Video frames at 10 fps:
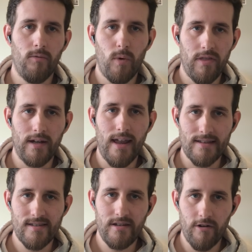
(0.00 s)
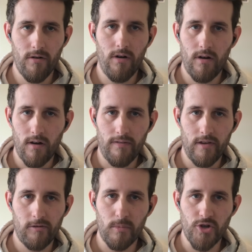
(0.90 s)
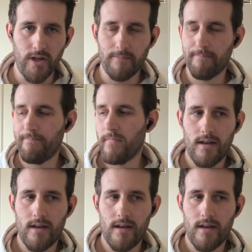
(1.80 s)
with a net zero on this machine.